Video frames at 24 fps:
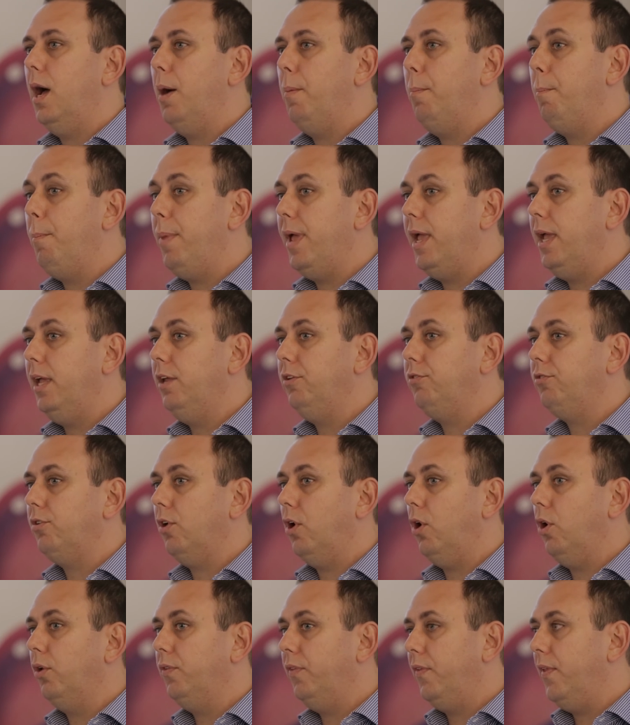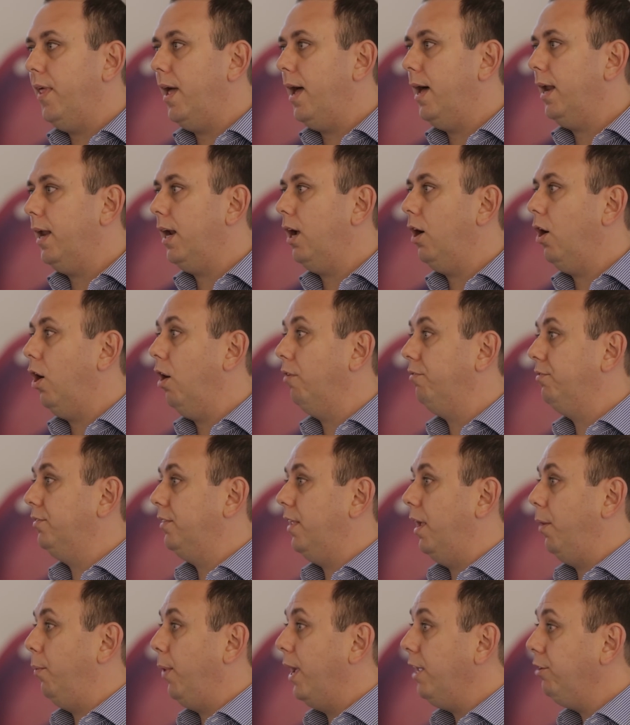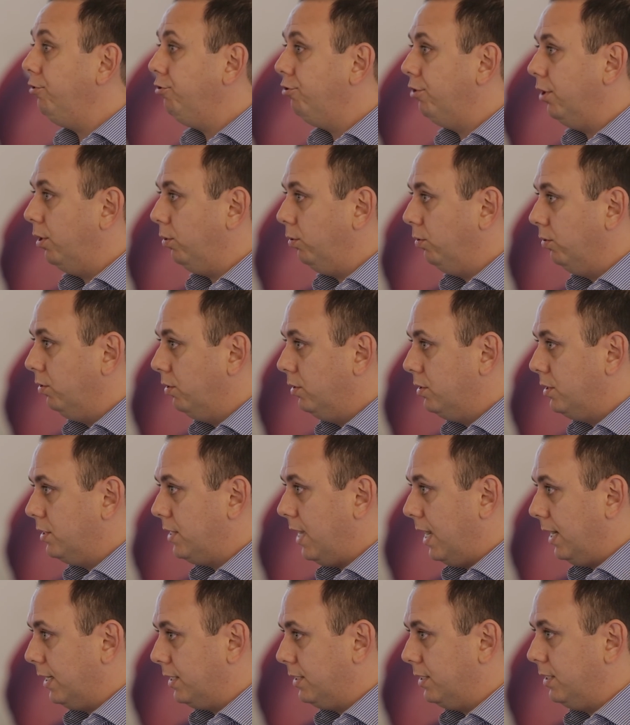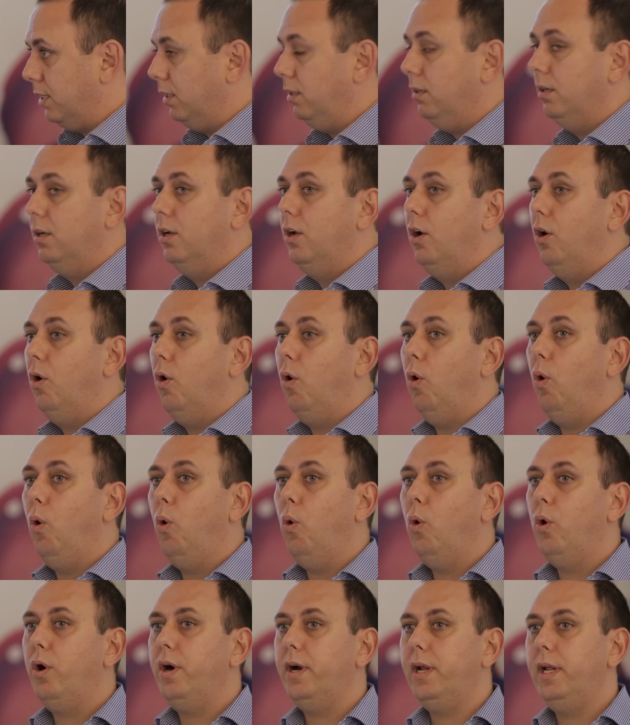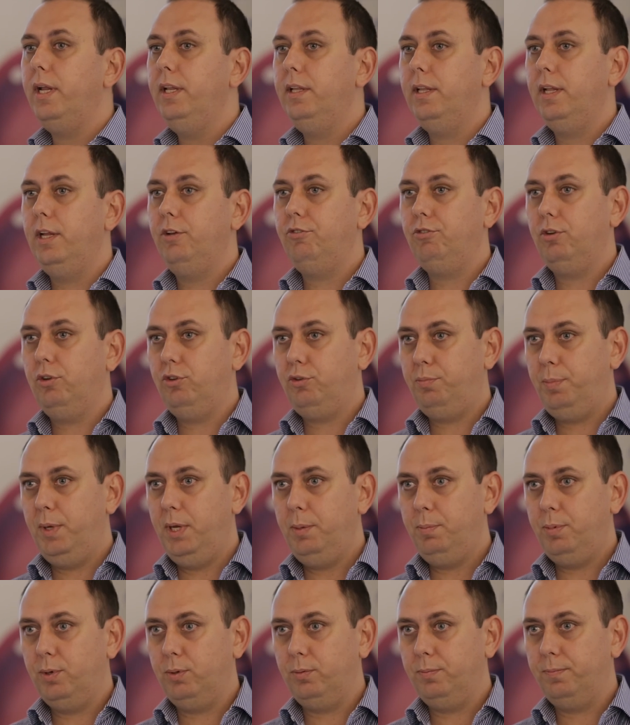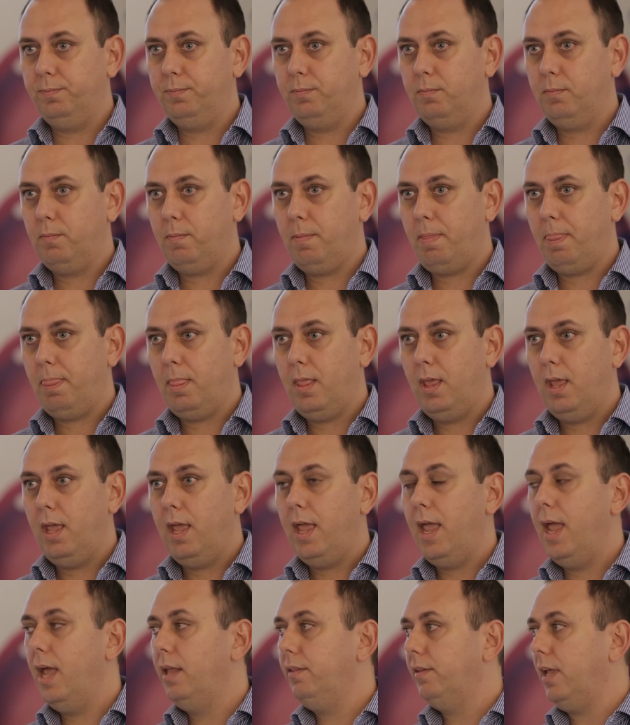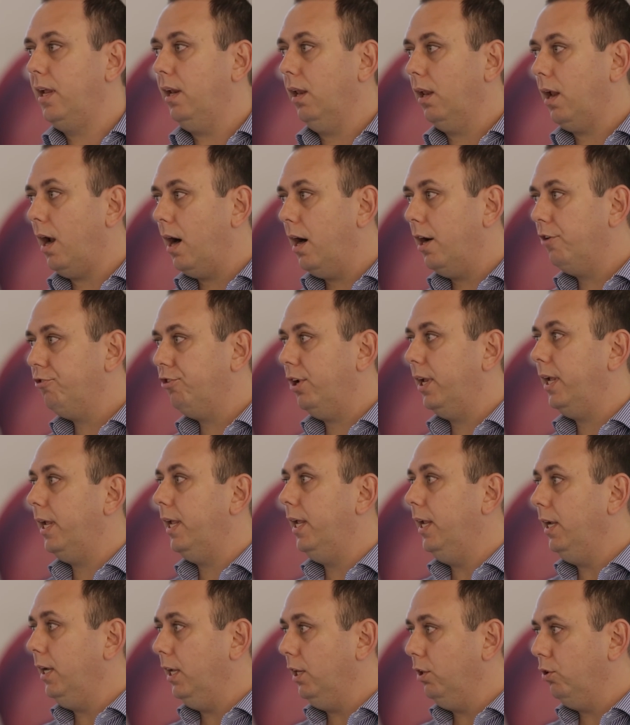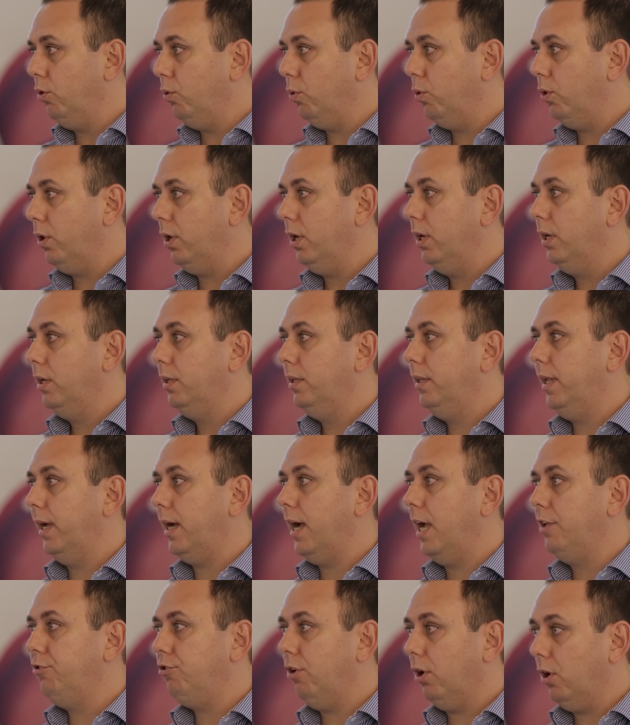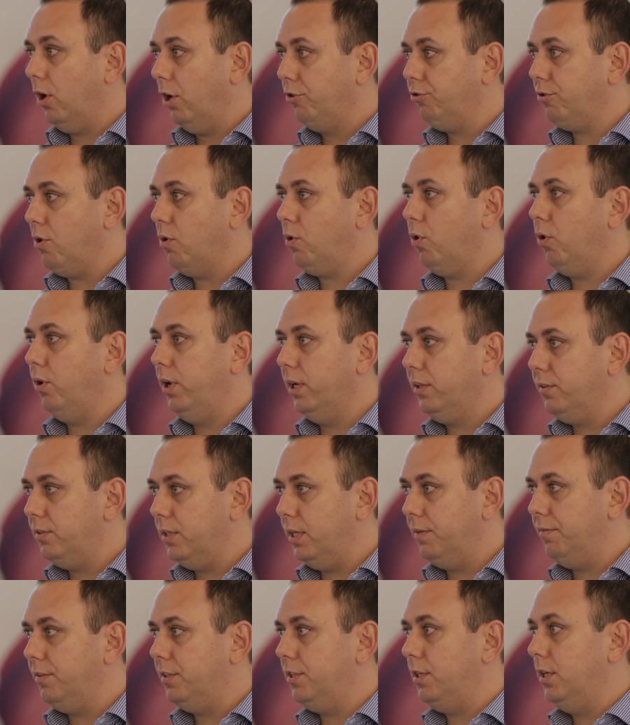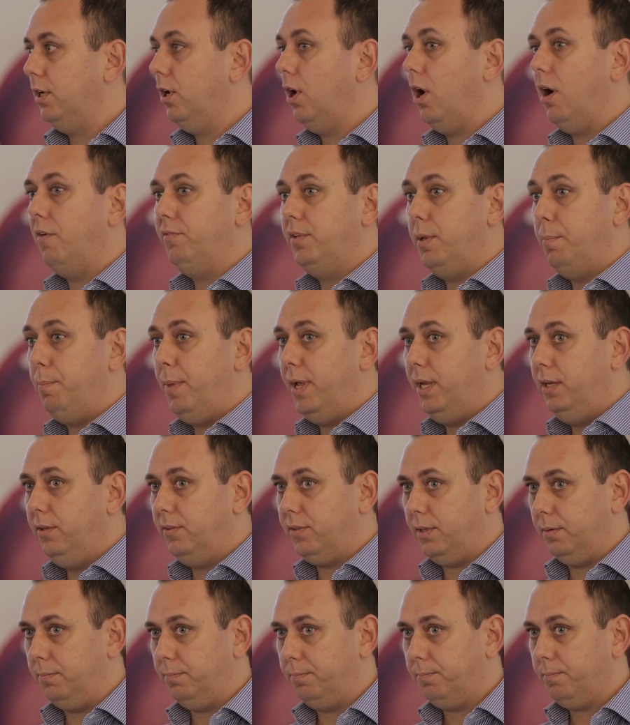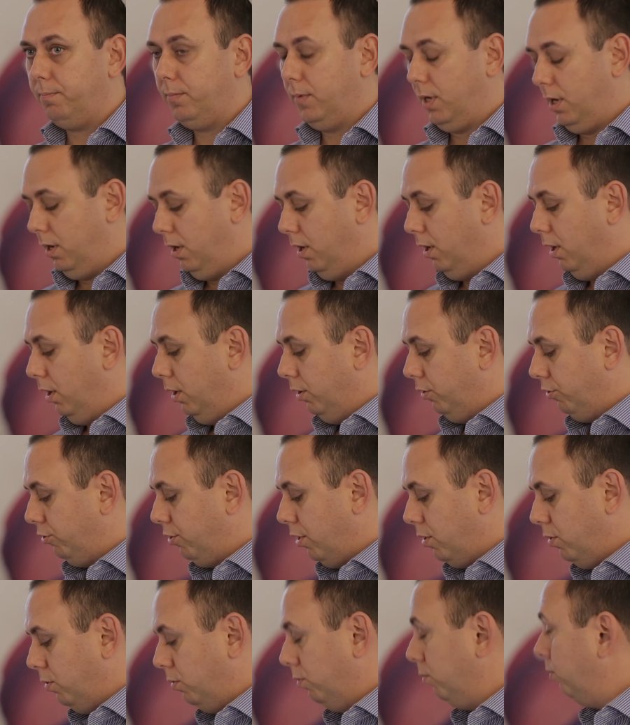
based on data of terrestrial taxa or indigenous people, and they largely ignore the hydrological connectivity of the basin. So,